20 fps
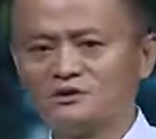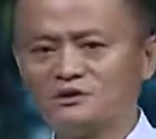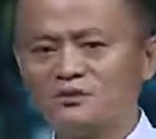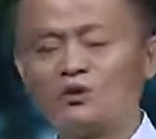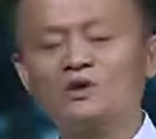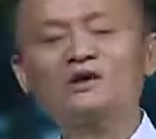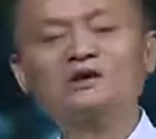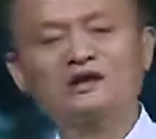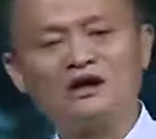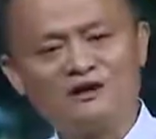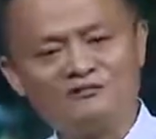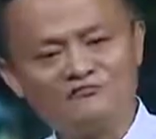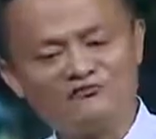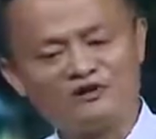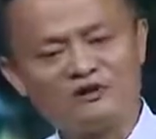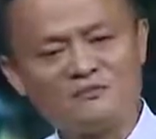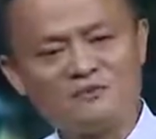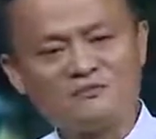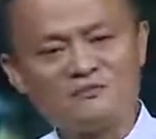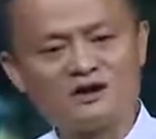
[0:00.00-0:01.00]
we learn
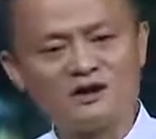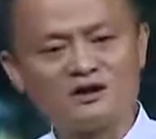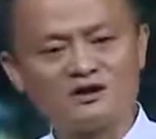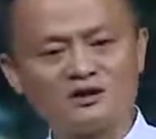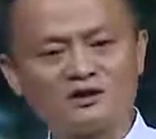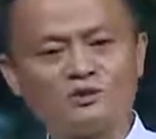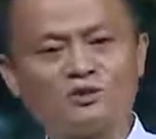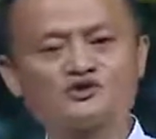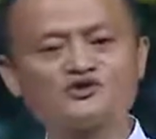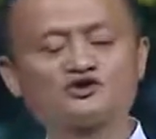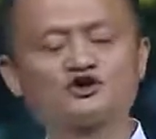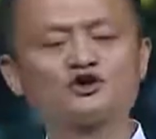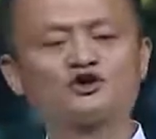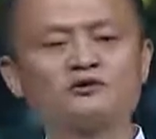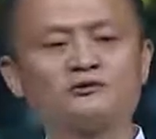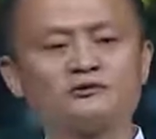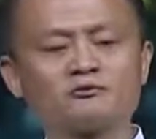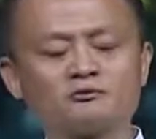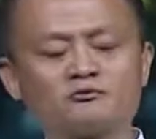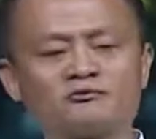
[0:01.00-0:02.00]
from America with
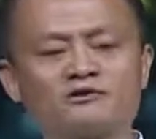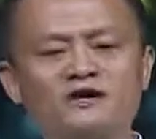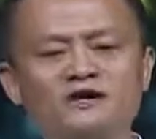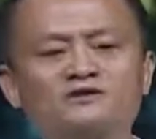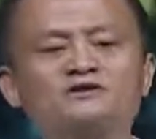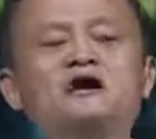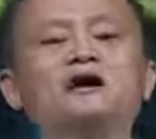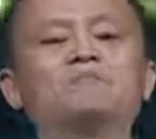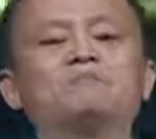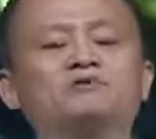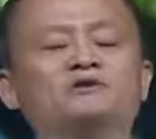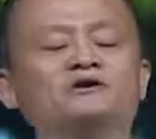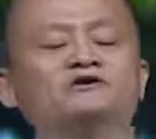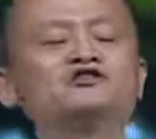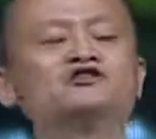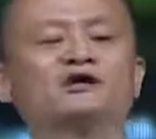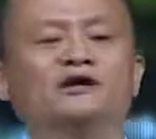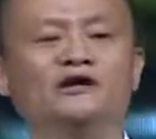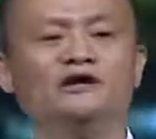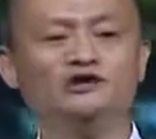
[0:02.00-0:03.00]
great
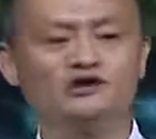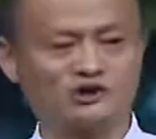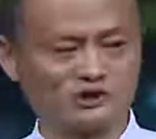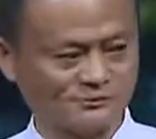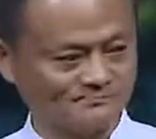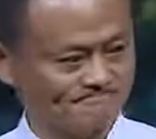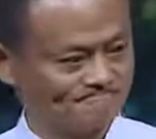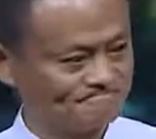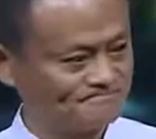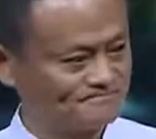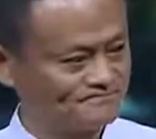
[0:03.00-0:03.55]
appreciation.